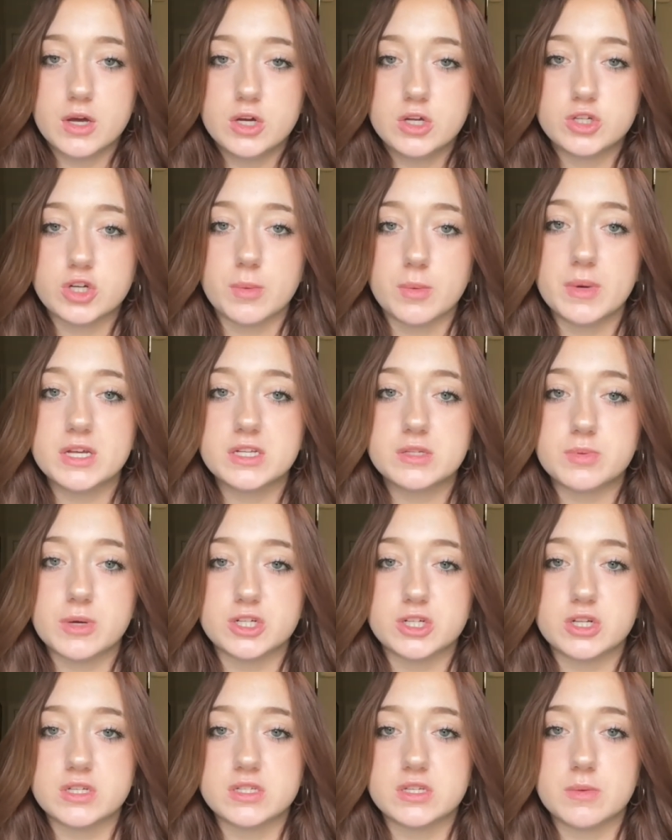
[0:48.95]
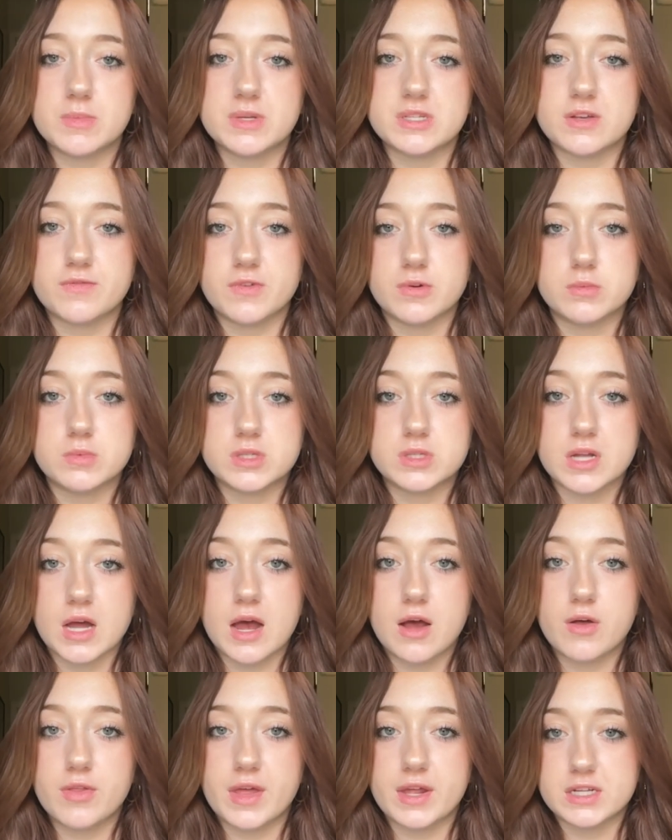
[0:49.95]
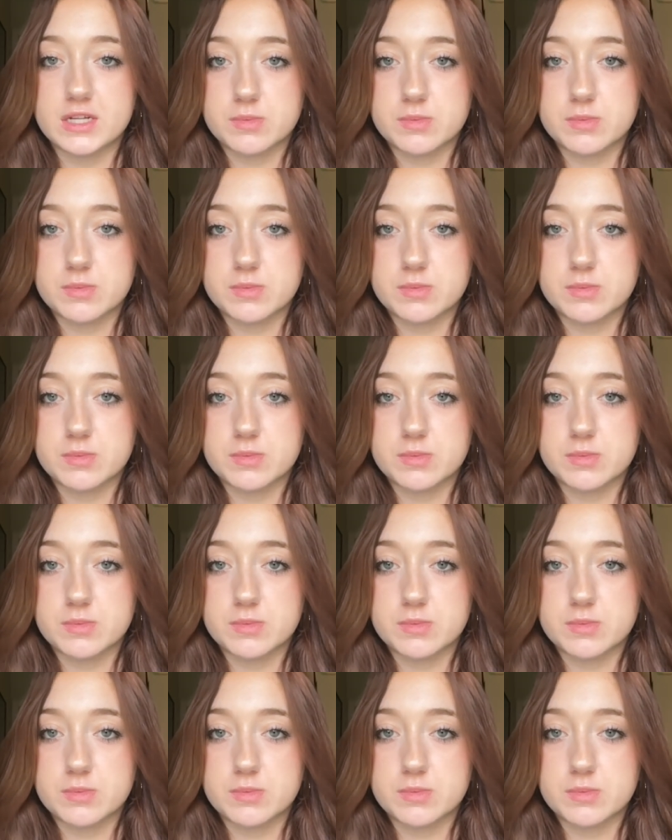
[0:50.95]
German Expressionism is a film style that,